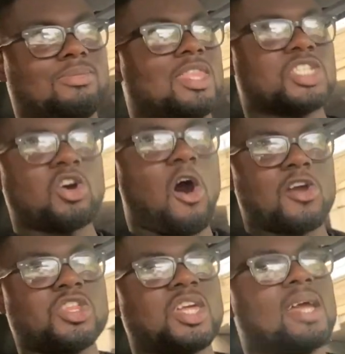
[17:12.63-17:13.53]
this car
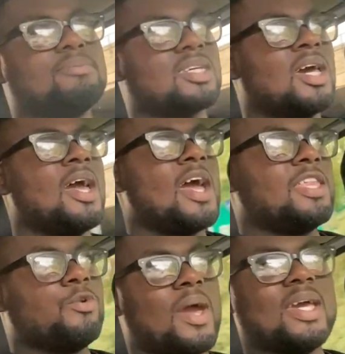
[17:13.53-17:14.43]
is shaped
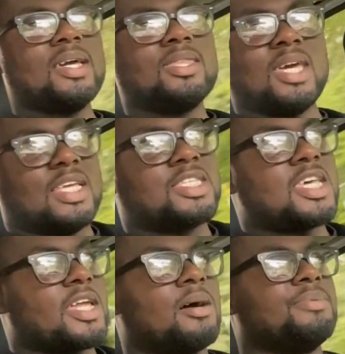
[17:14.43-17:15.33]
and the way it's
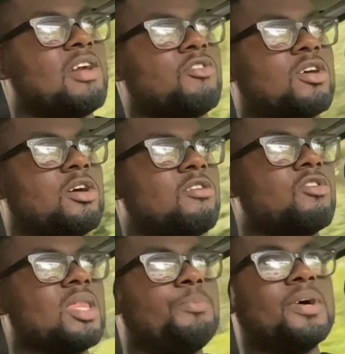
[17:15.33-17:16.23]
set up, they couldn't
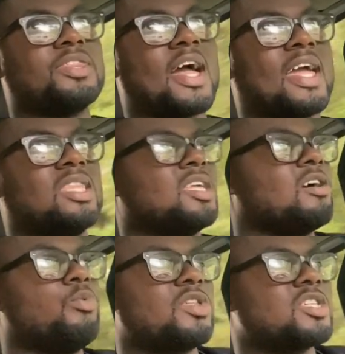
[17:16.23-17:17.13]
really put that in
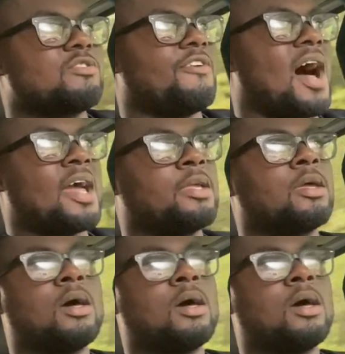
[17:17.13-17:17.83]
there, which is fine.